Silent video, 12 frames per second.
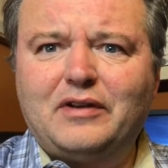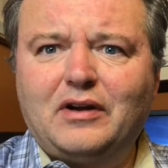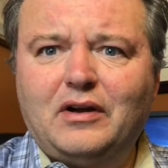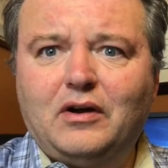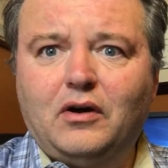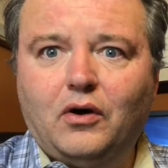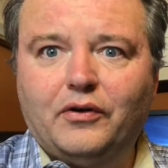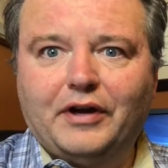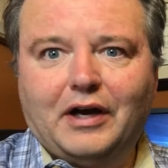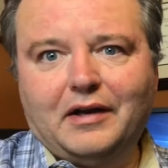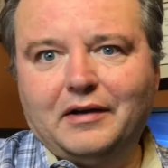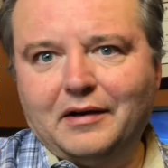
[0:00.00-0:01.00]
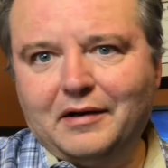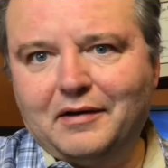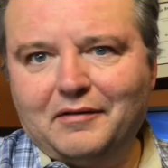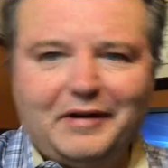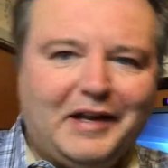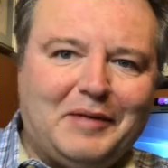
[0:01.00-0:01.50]
I was like, hold on.
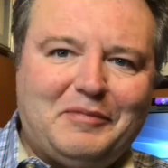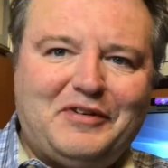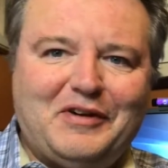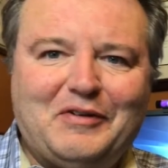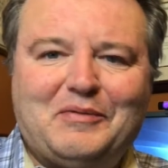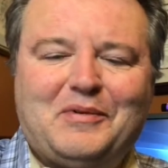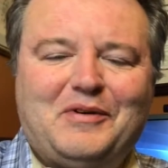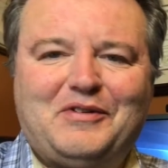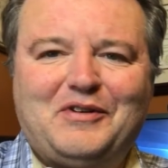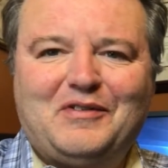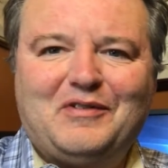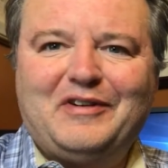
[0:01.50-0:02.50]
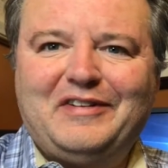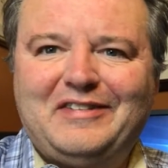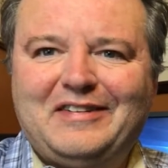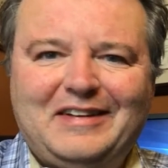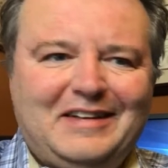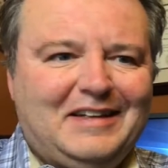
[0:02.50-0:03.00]
Ran upstairs where the server
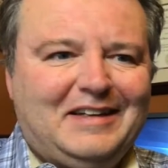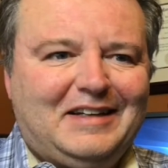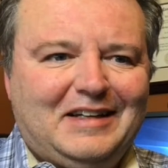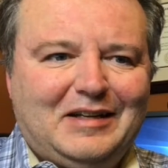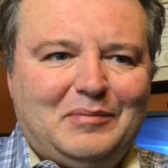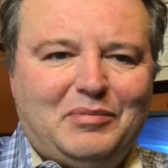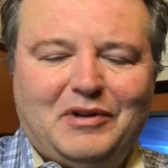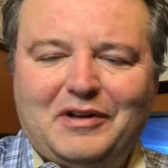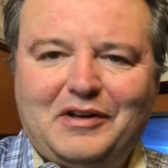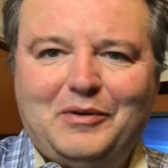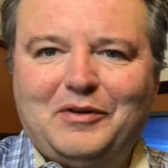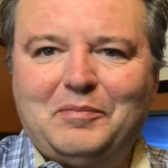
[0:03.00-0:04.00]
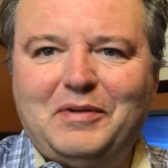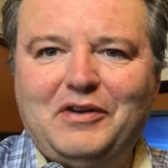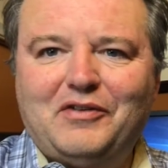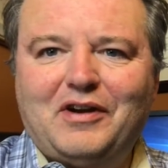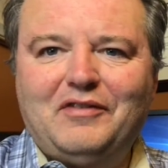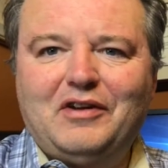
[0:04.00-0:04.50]
is, plugged the USB
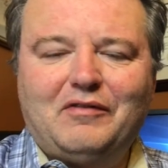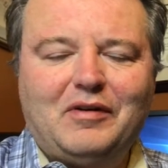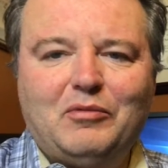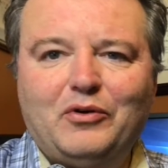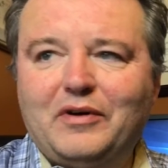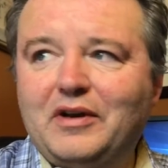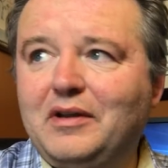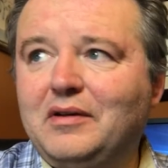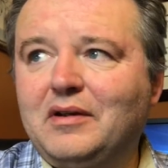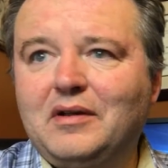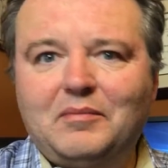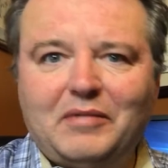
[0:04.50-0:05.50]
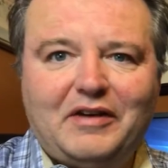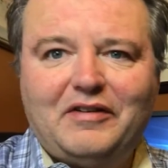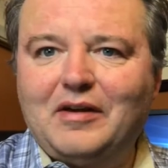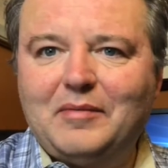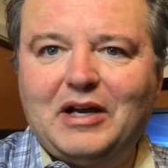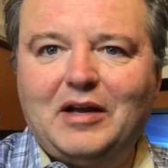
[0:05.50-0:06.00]
drive in, rebooted it. By the
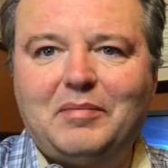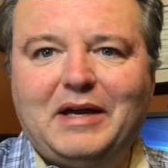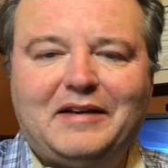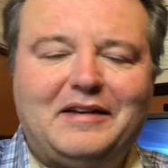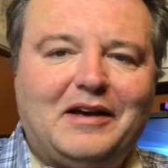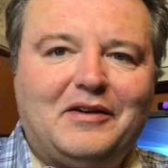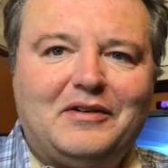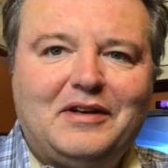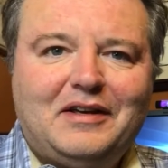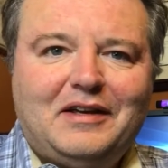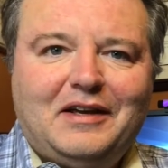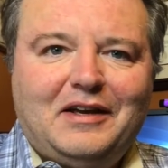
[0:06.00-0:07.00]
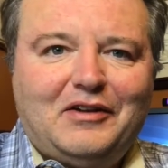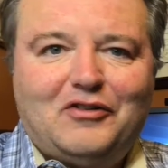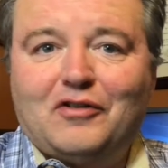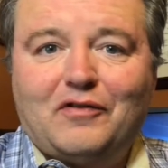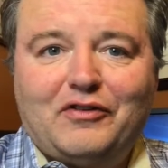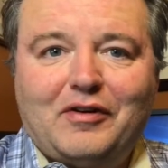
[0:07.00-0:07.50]
time I got back down,
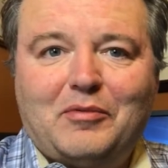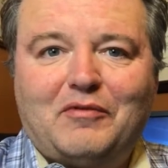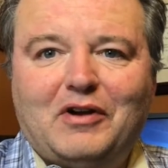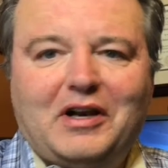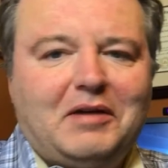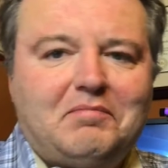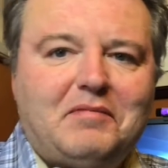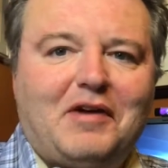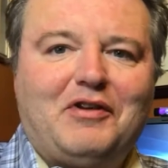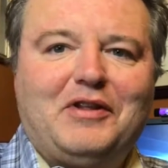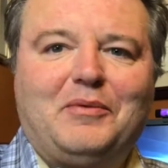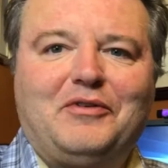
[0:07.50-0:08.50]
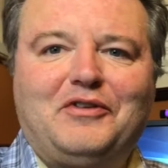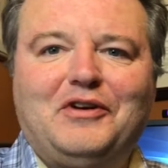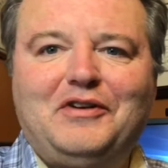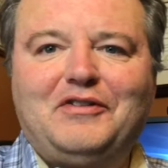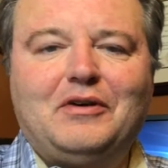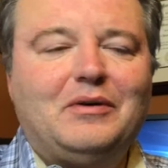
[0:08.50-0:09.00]
server's up and running, everything was
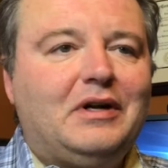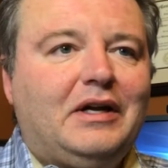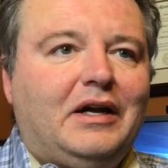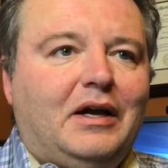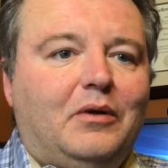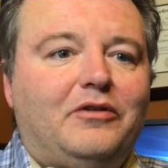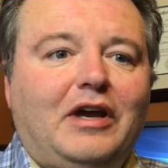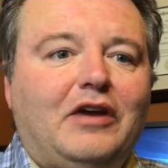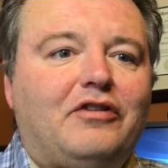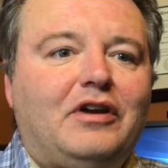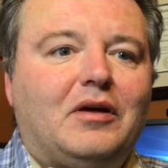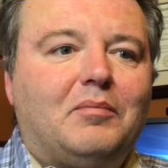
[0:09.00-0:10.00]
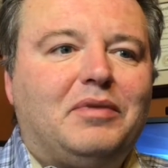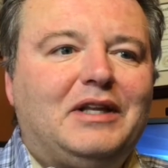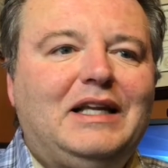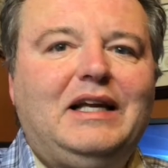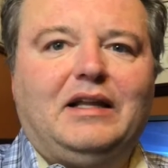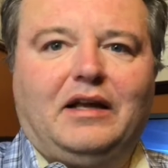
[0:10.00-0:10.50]
good. So it was actually
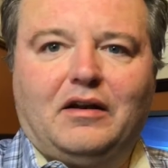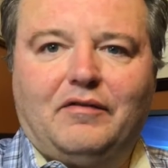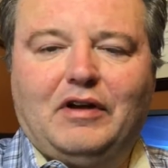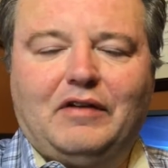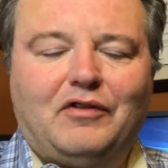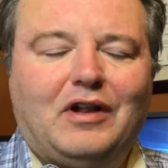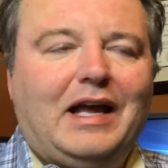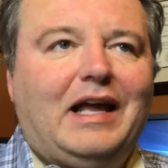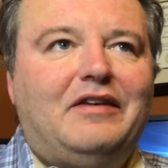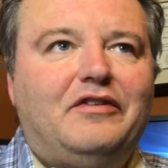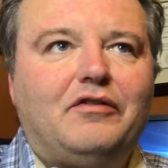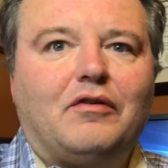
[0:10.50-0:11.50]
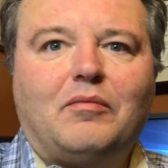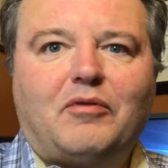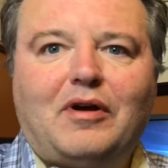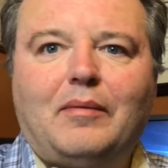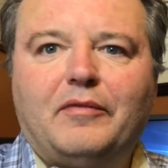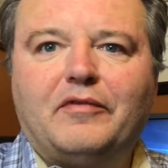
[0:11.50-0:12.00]
completely uneventful. I had zero
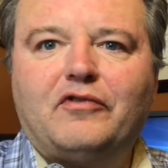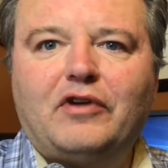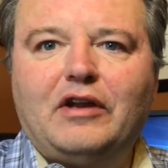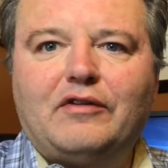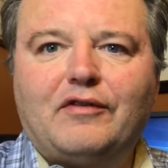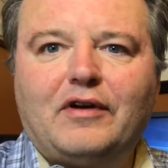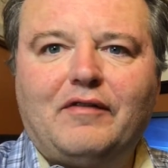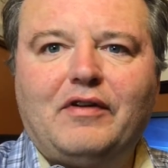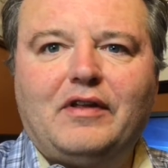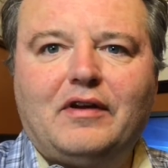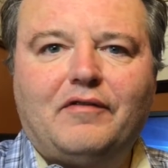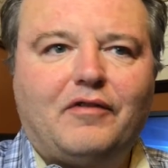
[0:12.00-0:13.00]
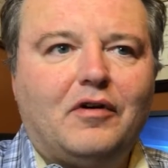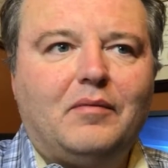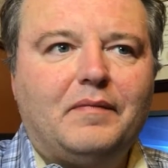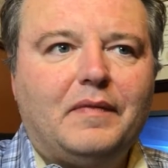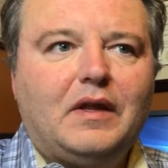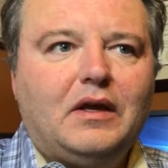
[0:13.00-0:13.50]
problems transferring everything
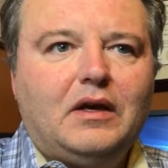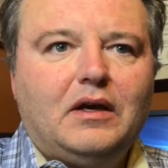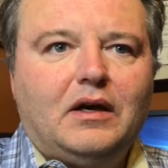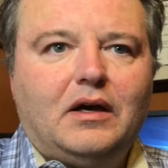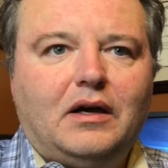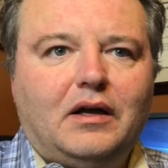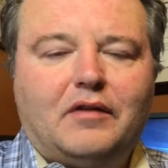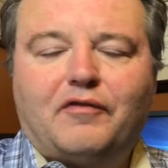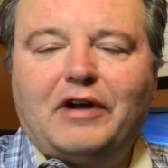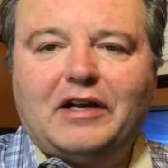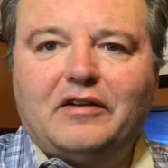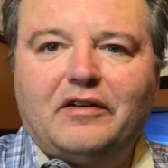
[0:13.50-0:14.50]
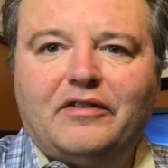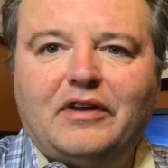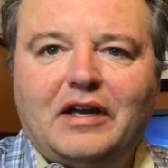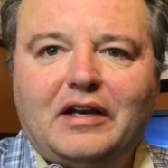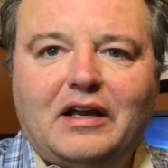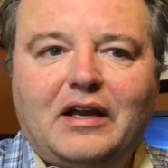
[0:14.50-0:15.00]
from the Fractal
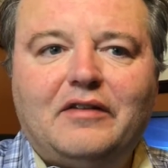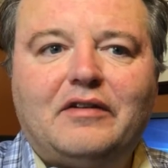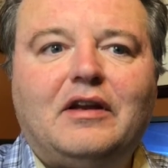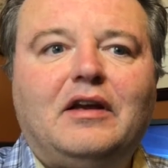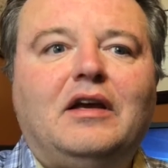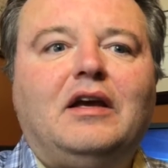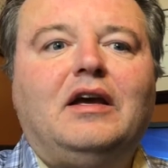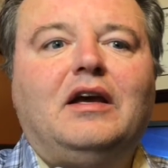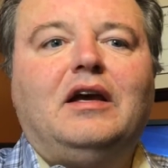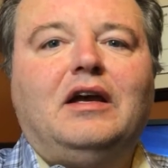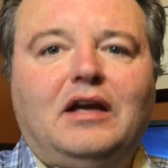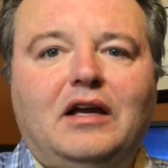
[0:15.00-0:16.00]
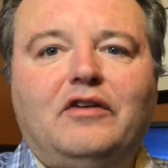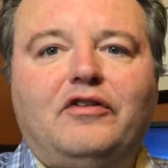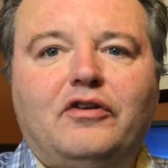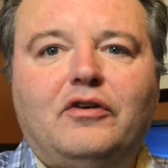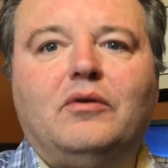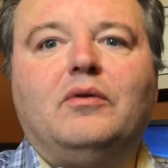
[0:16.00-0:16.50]
Design case
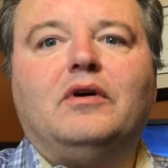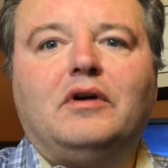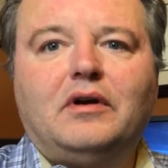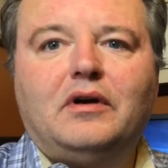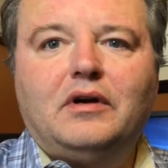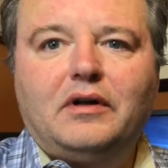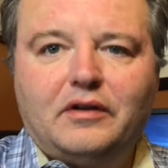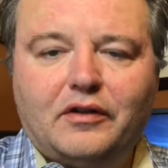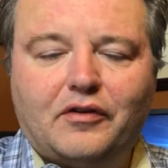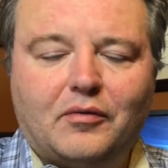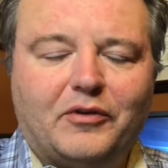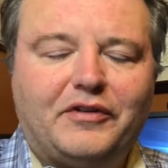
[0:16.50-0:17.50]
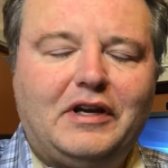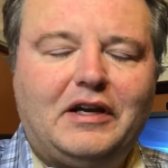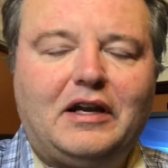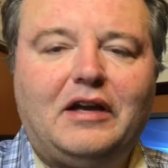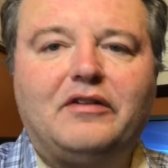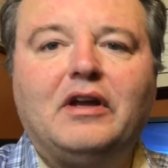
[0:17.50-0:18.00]
into the Thermaltake
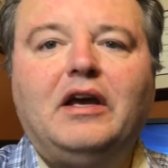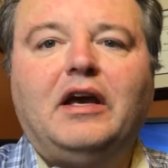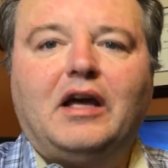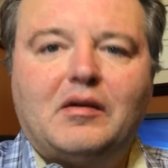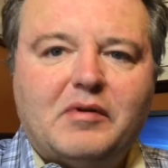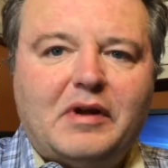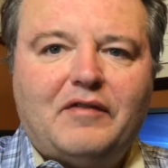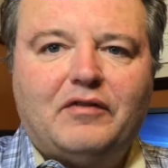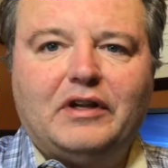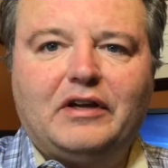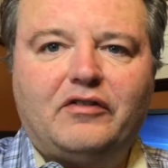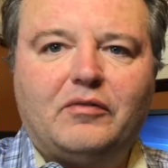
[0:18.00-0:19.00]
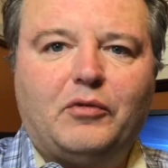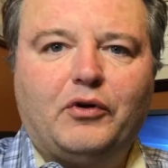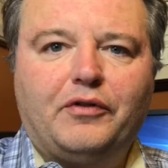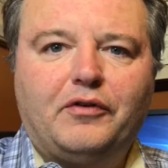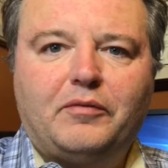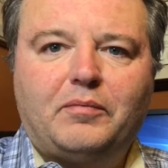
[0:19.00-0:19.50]
case. And I'm going to have links to
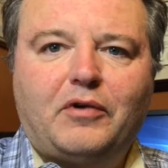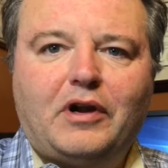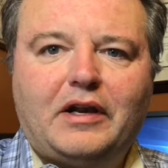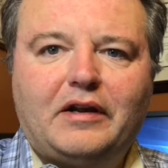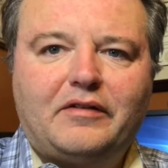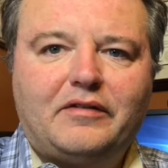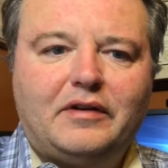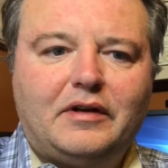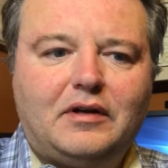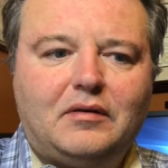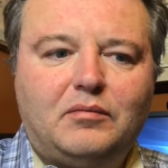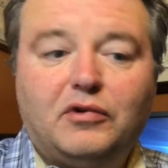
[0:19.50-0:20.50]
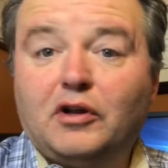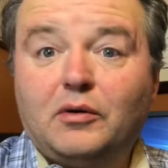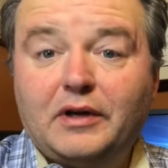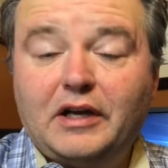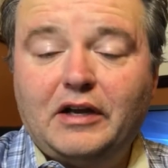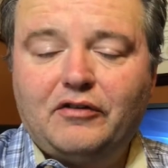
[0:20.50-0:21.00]
both those products below
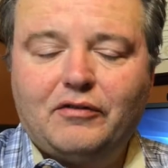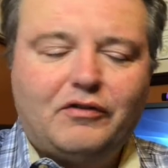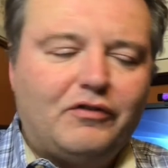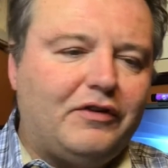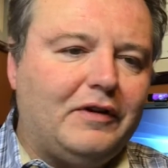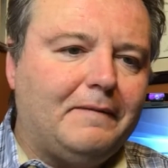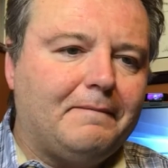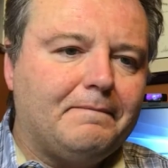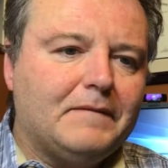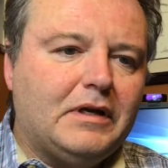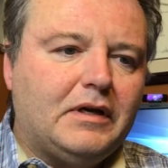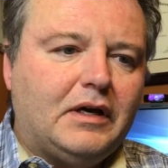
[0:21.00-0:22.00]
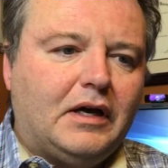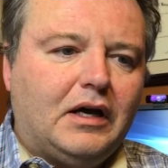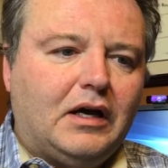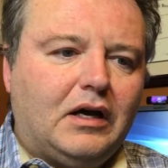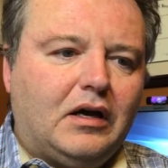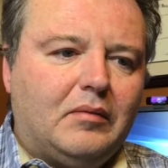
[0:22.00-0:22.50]
in case you're interested.
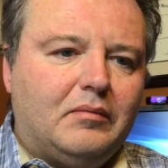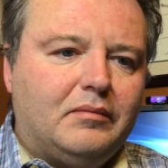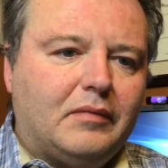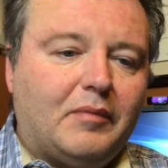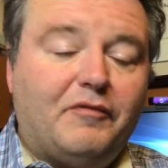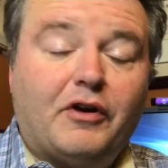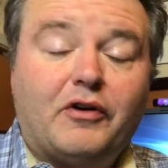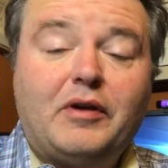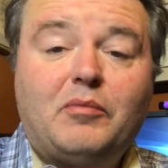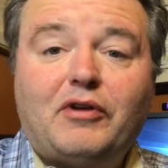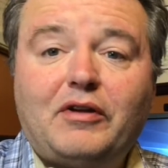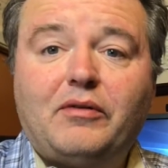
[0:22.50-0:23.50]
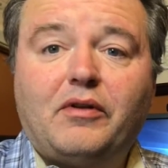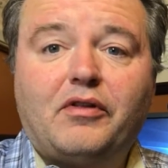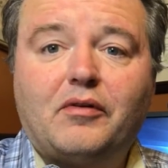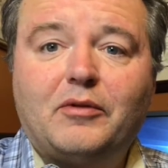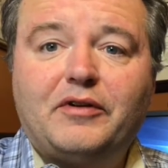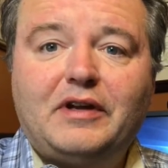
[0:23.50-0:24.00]
I'm very impressed with
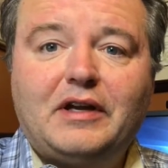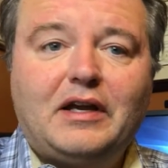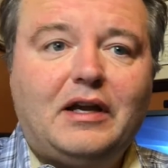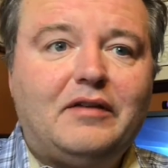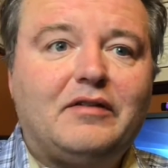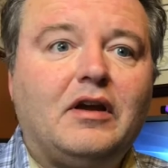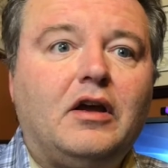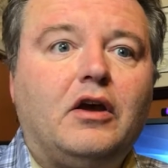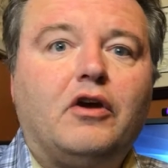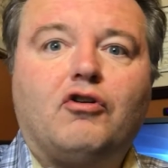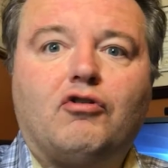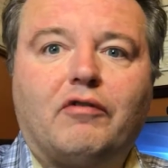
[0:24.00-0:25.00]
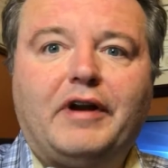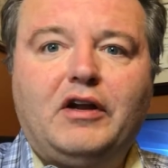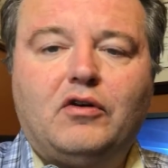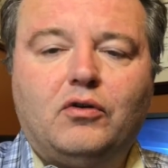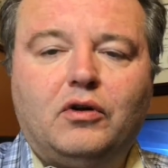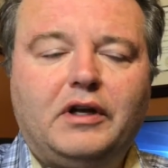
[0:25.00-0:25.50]
the Thermaltake case. Great
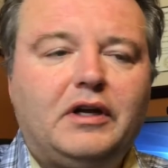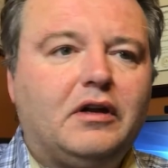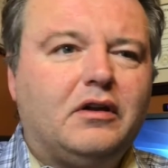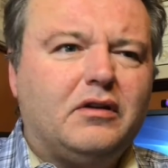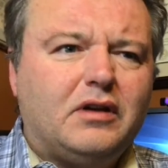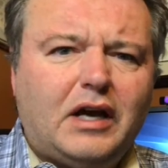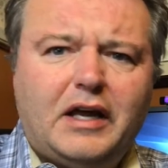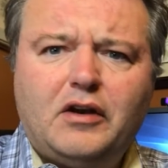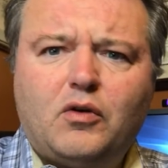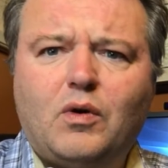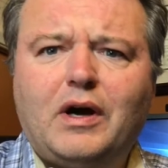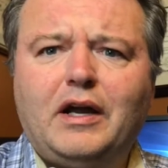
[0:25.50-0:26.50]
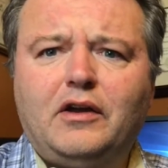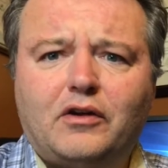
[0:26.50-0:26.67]
cooling, kind of quiet.